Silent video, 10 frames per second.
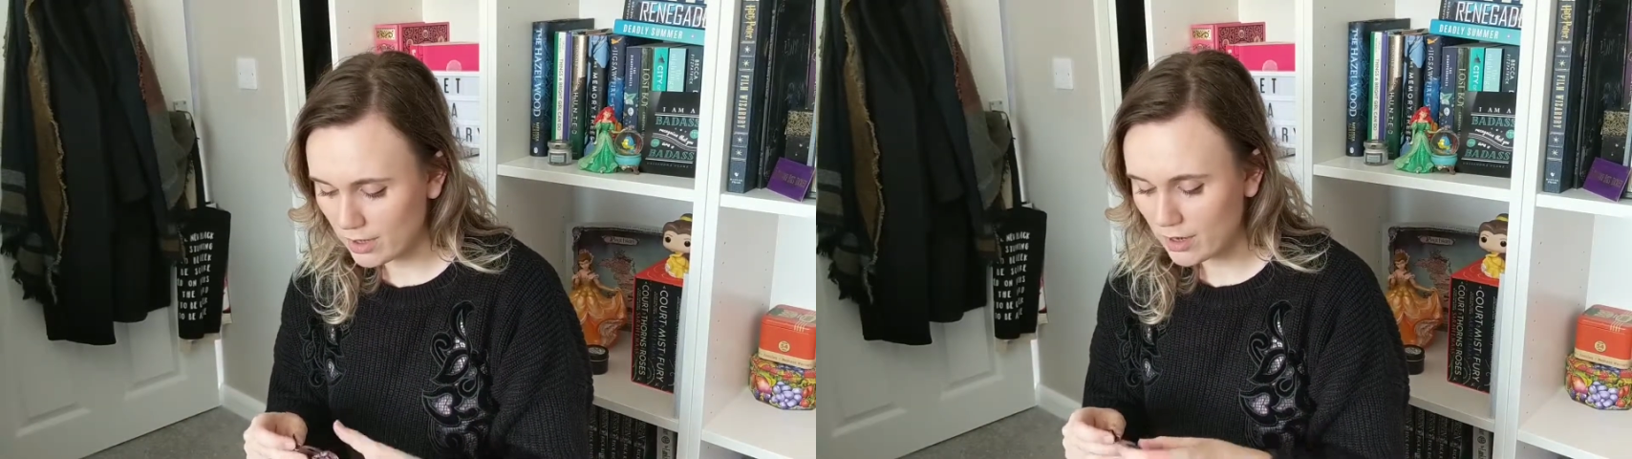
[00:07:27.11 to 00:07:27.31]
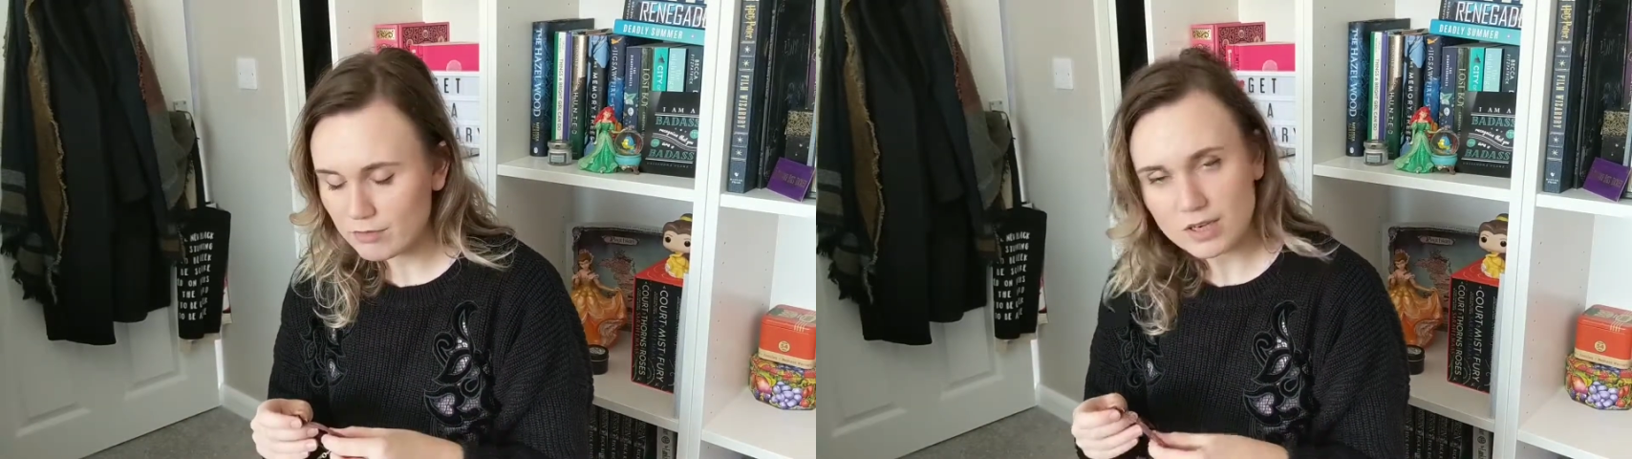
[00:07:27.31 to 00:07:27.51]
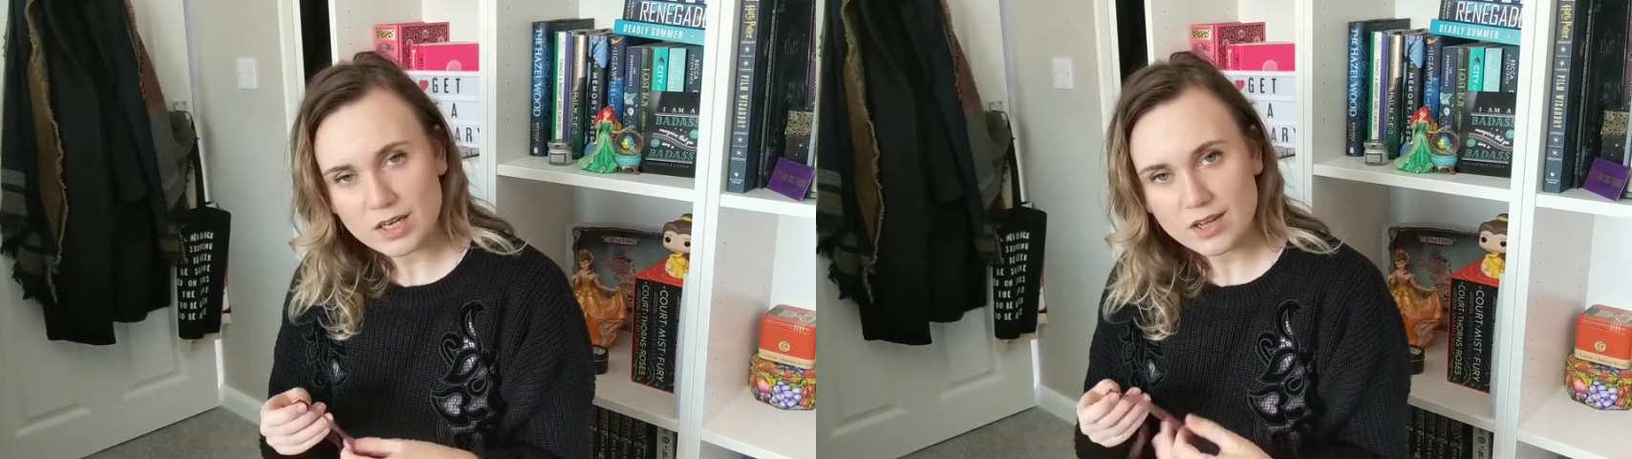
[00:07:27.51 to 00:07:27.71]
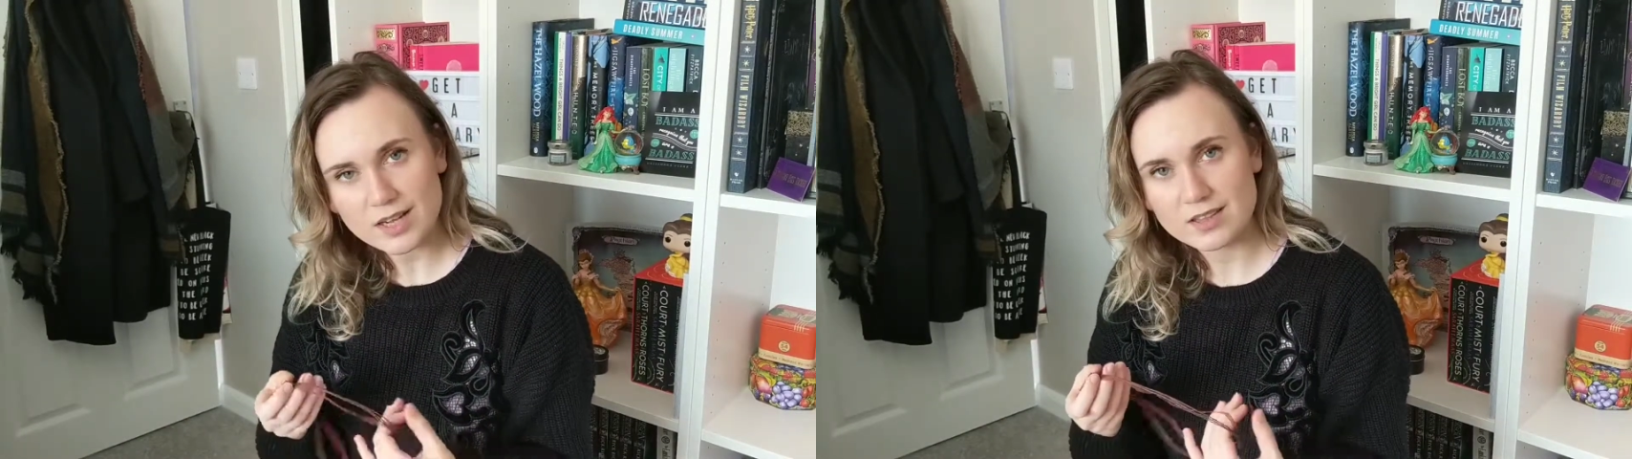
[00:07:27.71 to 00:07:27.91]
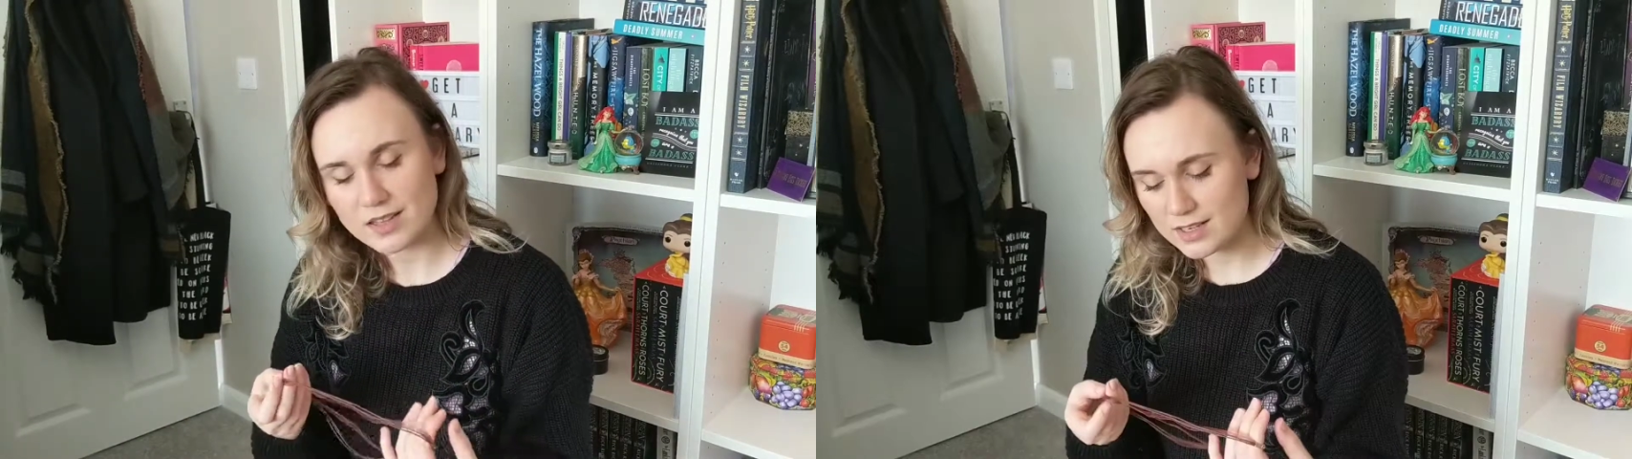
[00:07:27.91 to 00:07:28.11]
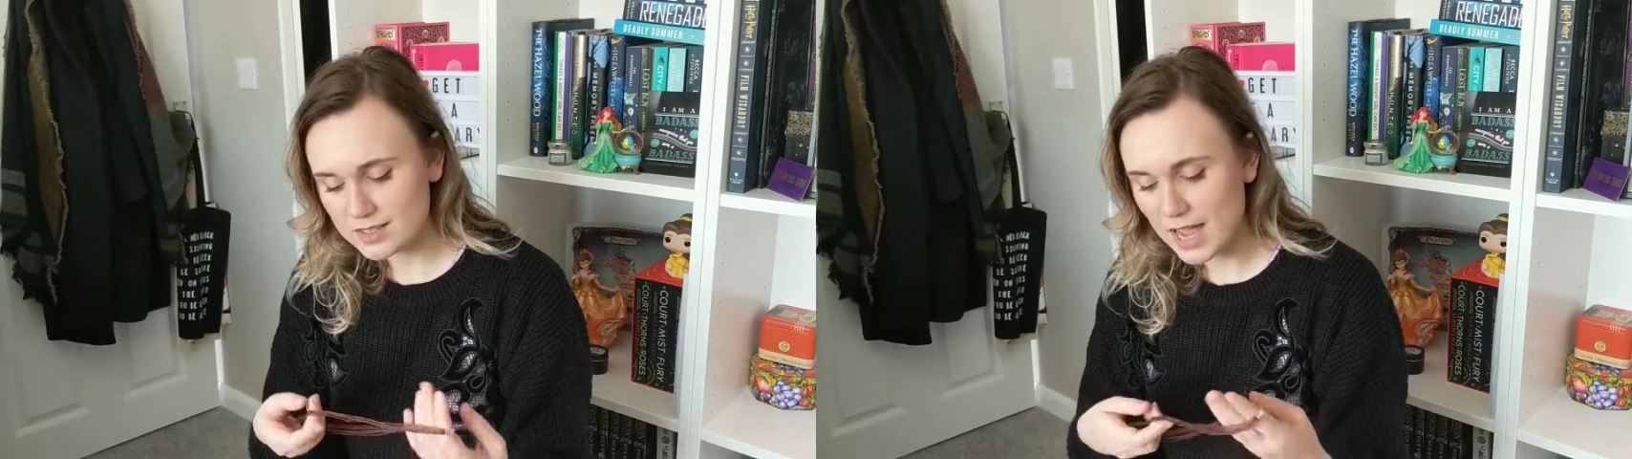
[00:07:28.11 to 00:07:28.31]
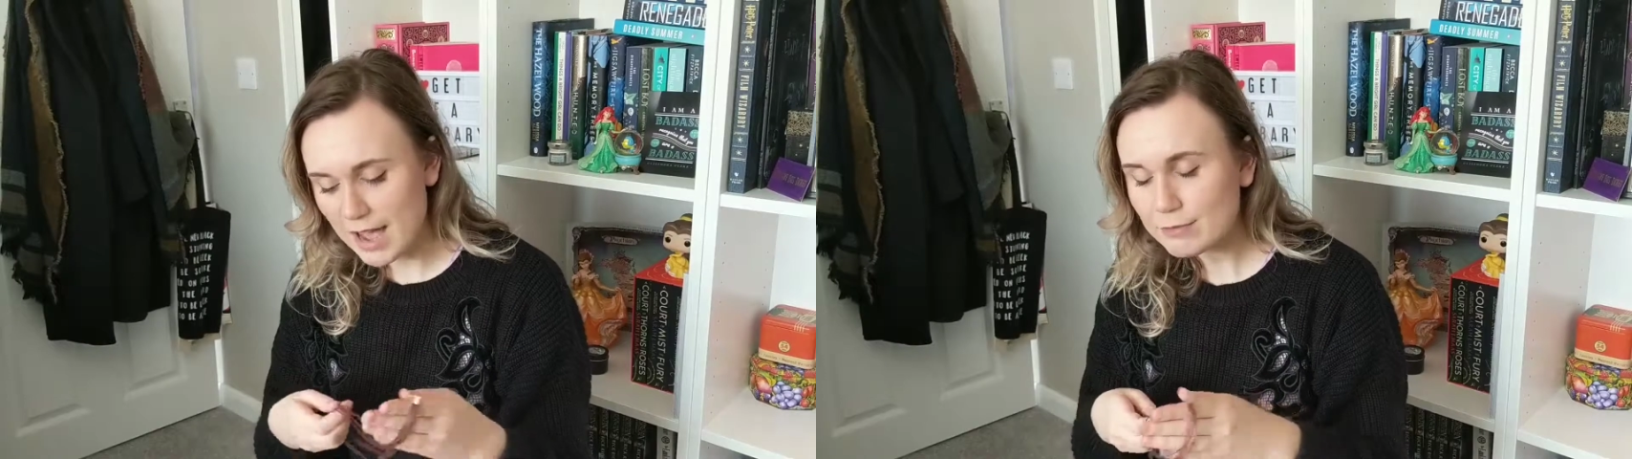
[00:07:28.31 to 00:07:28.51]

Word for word: and I really like this I